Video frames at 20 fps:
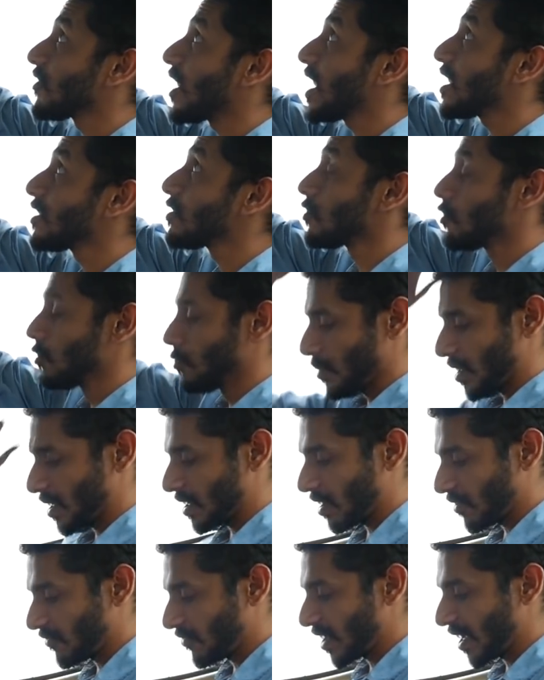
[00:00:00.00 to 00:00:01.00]
headroom,
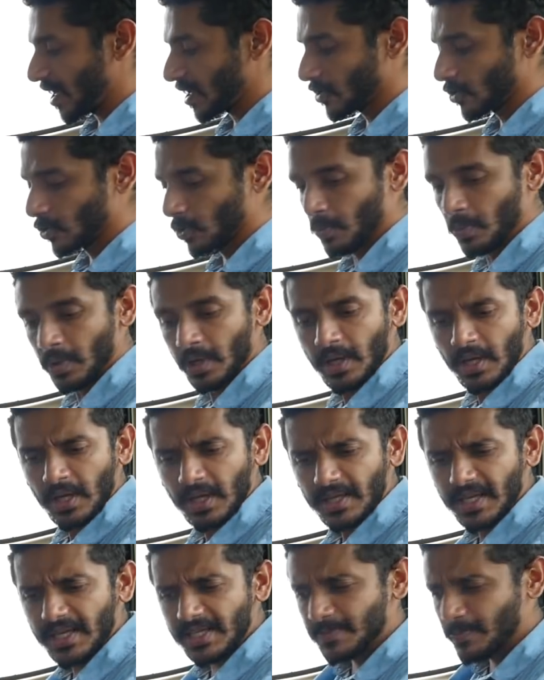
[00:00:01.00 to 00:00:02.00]
enough legroom.
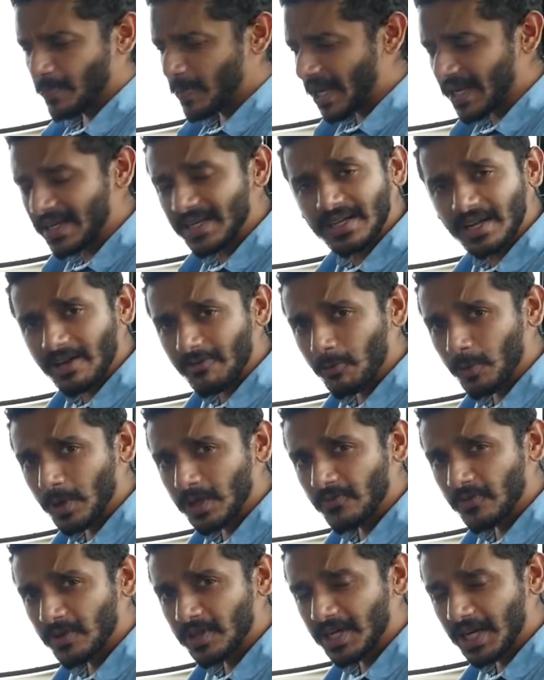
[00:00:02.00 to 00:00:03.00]
There's plenty enough
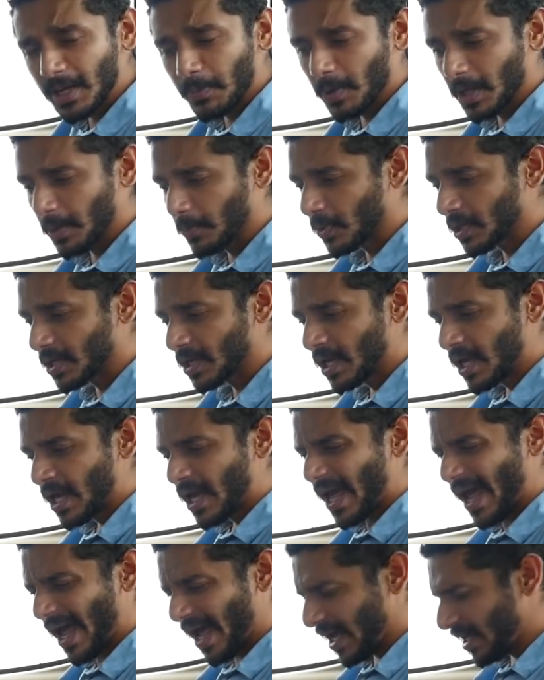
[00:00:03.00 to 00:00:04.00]
width for 3 people.
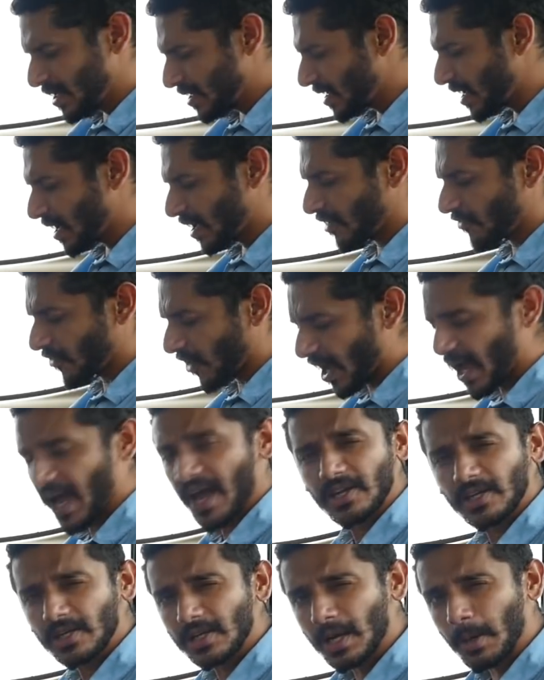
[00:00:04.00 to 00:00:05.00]
And yeah, if I
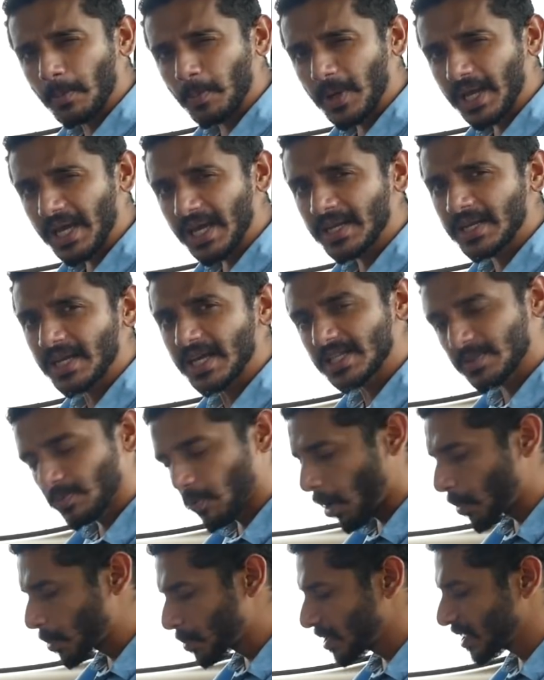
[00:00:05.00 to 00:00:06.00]
had to complain, it's
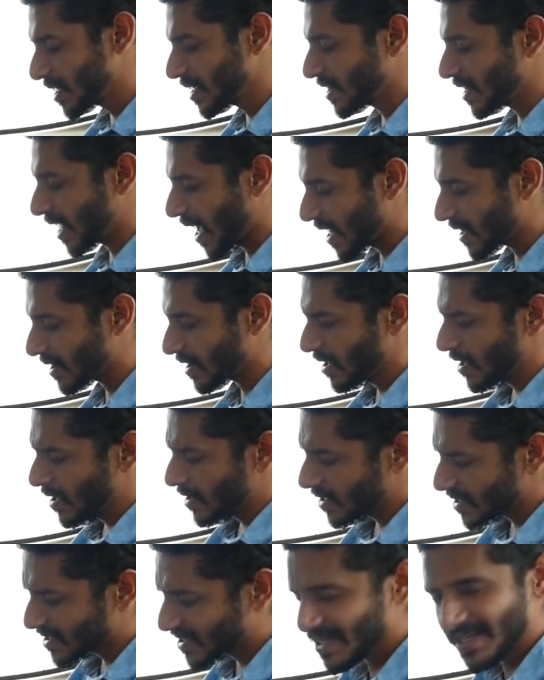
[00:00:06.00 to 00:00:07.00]
probably that
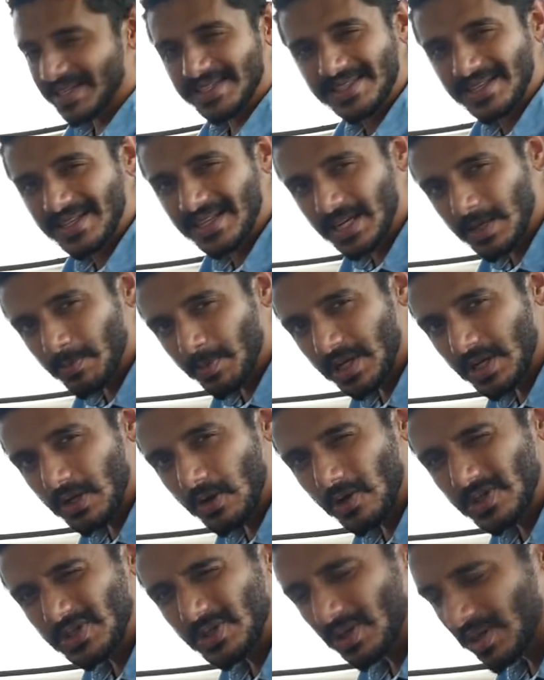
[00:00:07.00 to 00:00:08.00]
the seat is a little bit
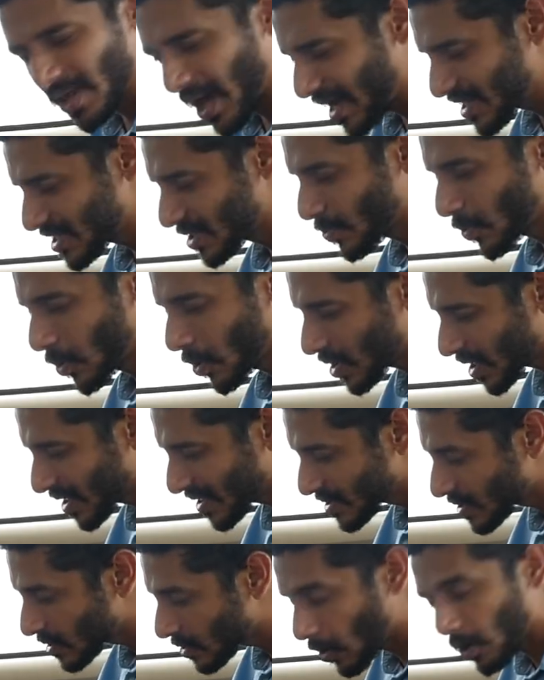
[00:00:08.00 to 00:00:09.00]
low, so thigh support
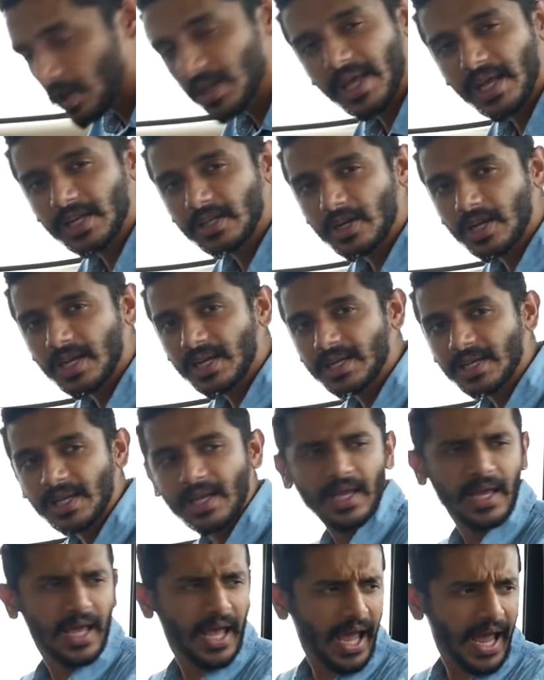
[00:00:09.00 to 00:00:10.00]
isn't all that great,
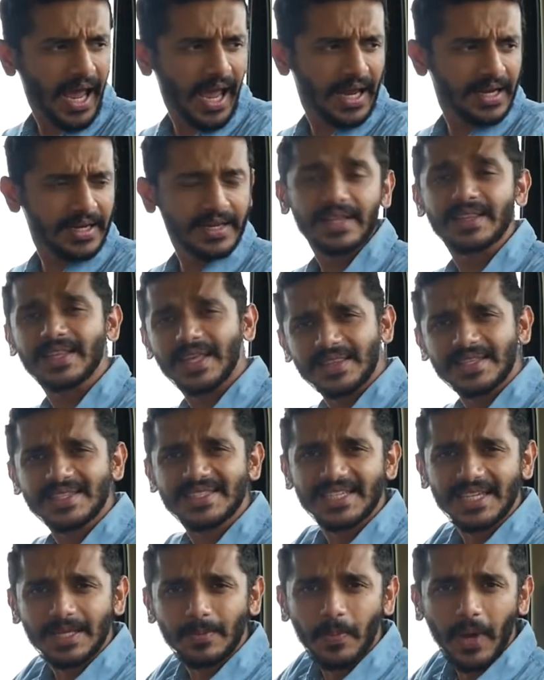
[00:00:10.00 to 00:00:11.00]
and that the
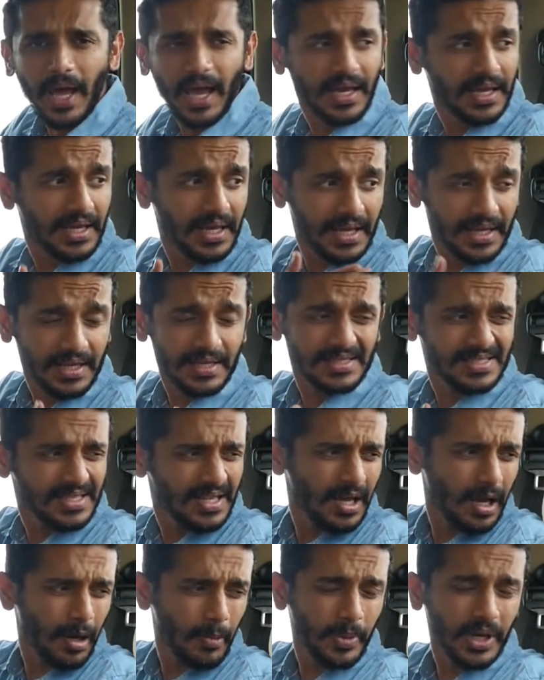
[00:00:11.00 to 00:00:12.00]
seat back is
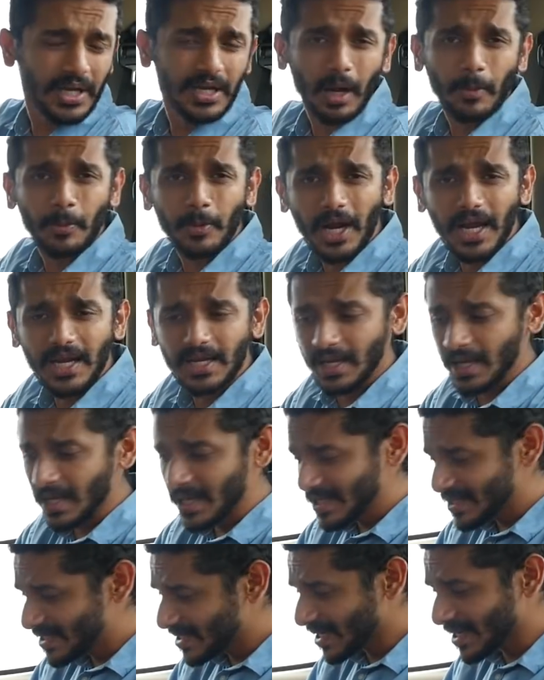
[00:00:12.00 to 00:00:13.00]
a bit upright.
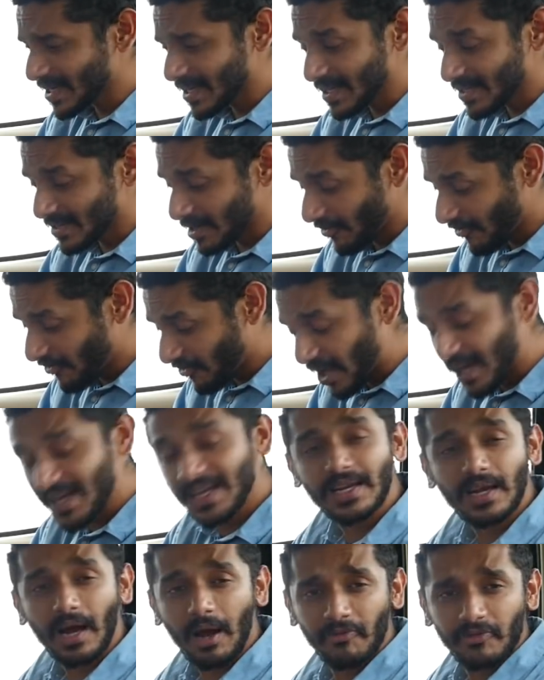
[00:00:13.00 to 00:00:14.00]
Still, it's a
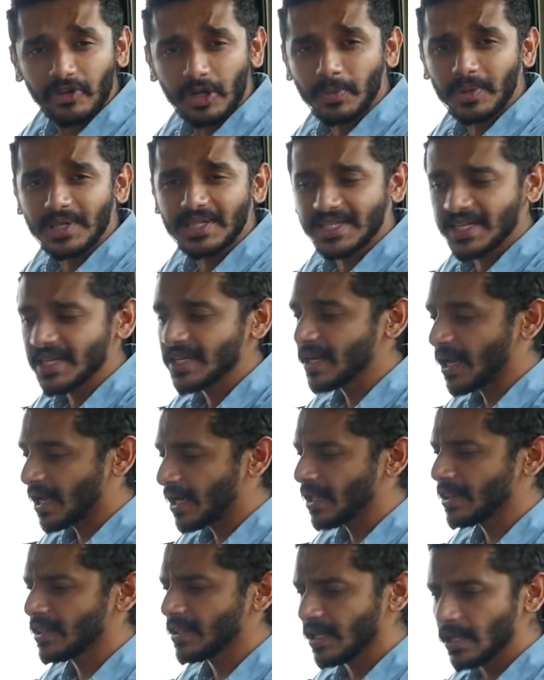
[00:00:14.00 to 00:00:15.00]
very comfortable seat, and
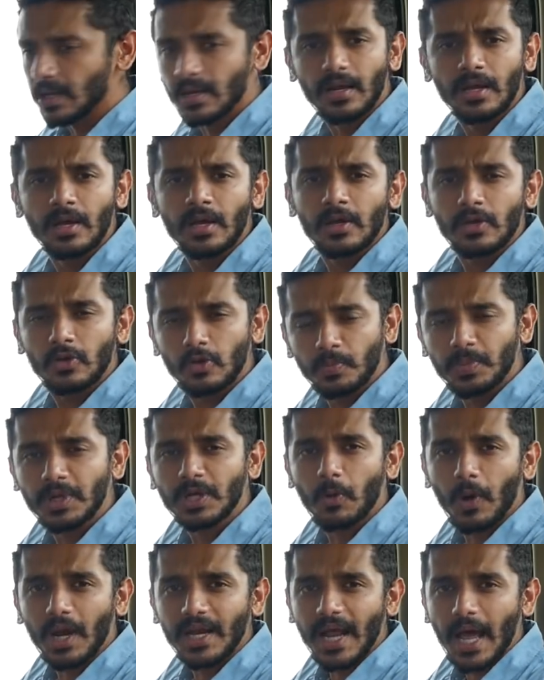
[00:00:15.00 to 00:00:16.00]
I think you'd be
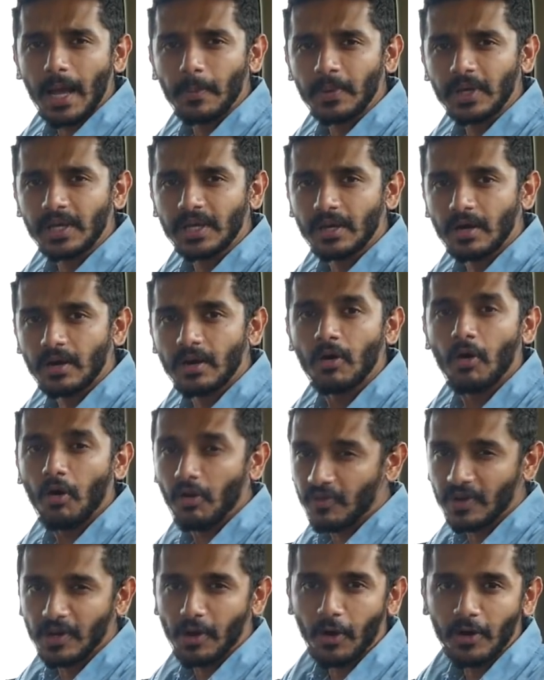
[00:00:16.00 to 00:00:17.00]
quite happy here
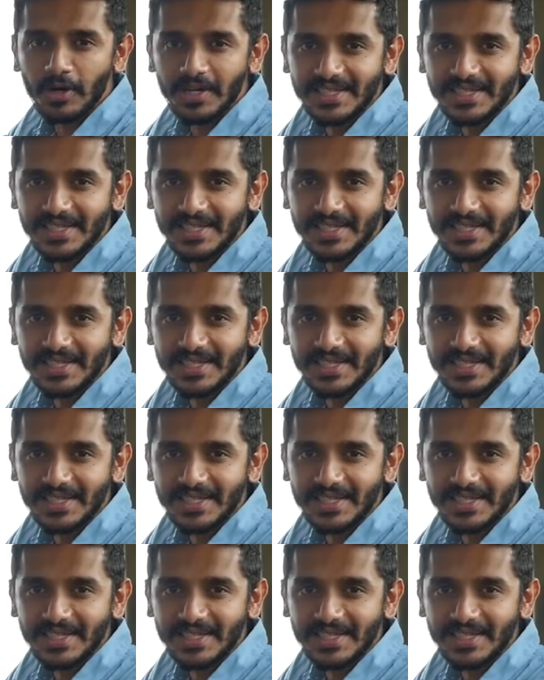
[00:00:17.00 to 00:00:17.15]
over long